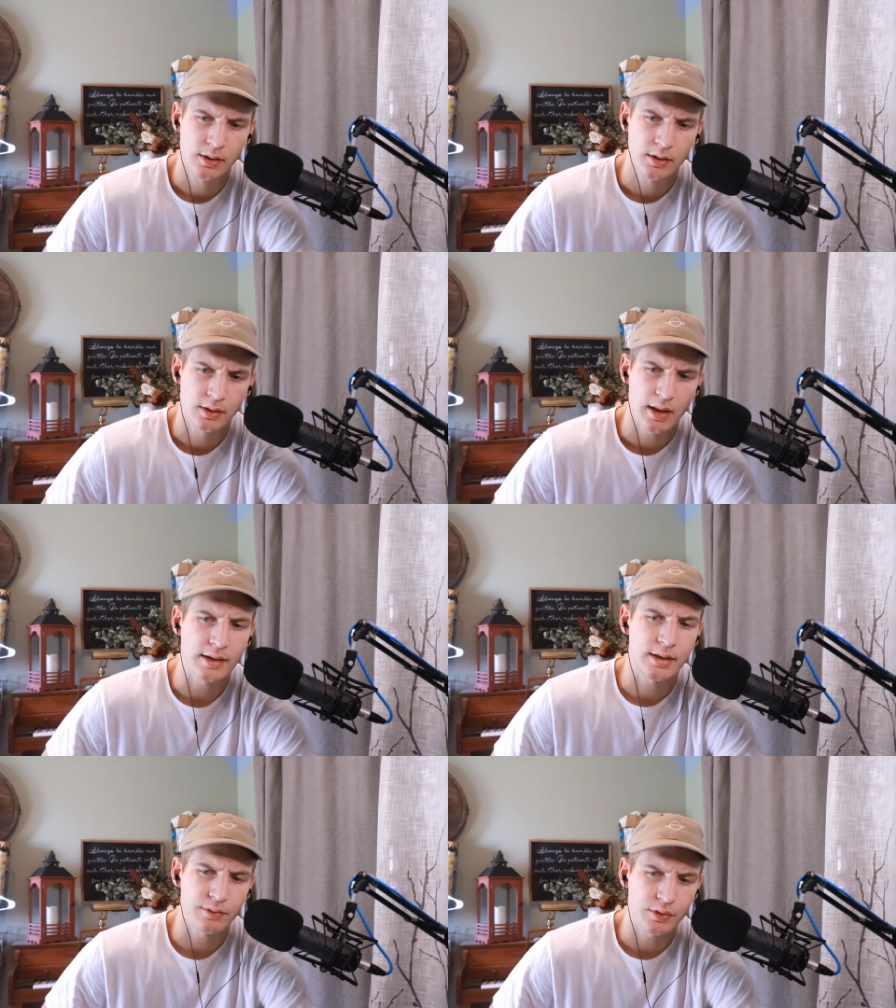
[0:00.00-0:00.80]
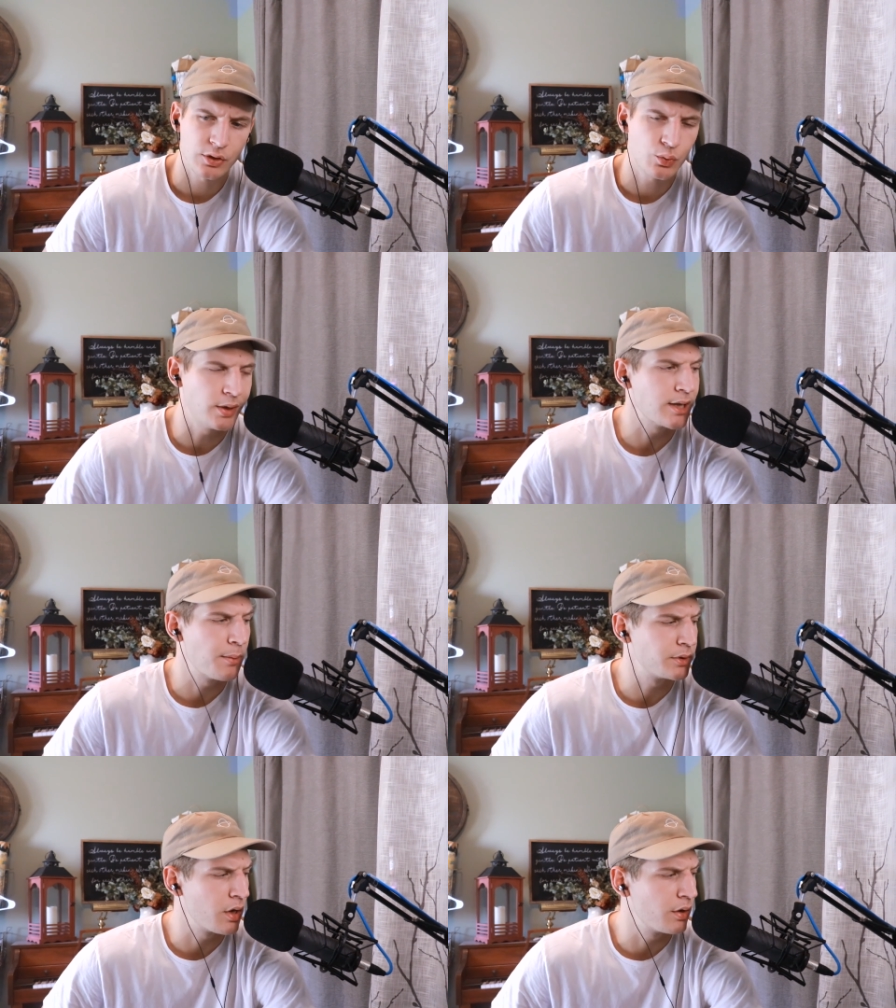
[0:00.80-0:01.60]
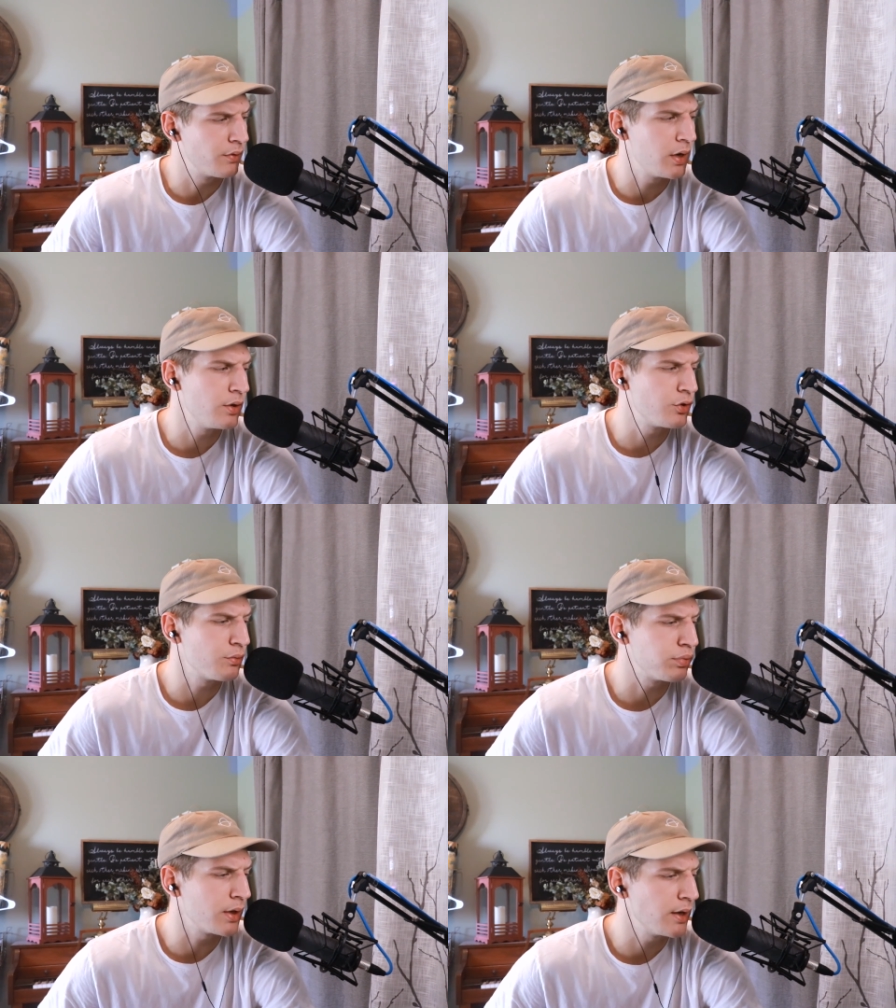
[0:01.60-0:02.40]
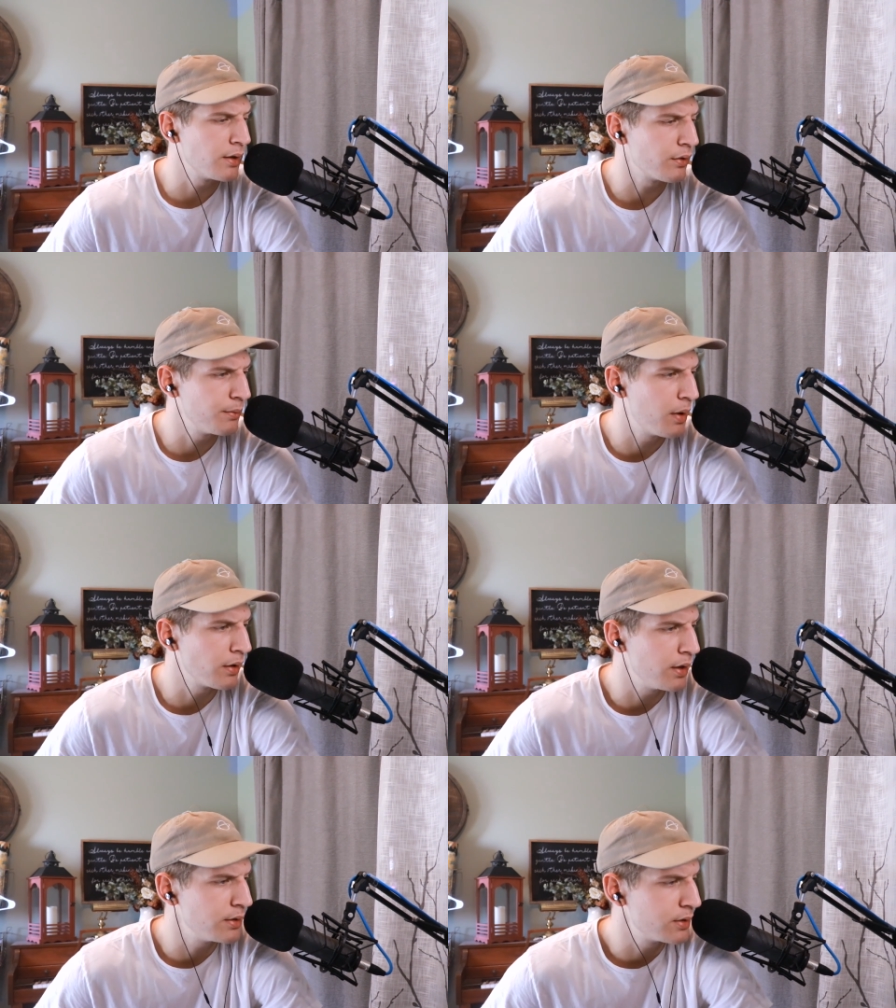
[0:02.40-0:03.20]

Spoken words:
That's it for this week's episode of Interplanetary Monkeys.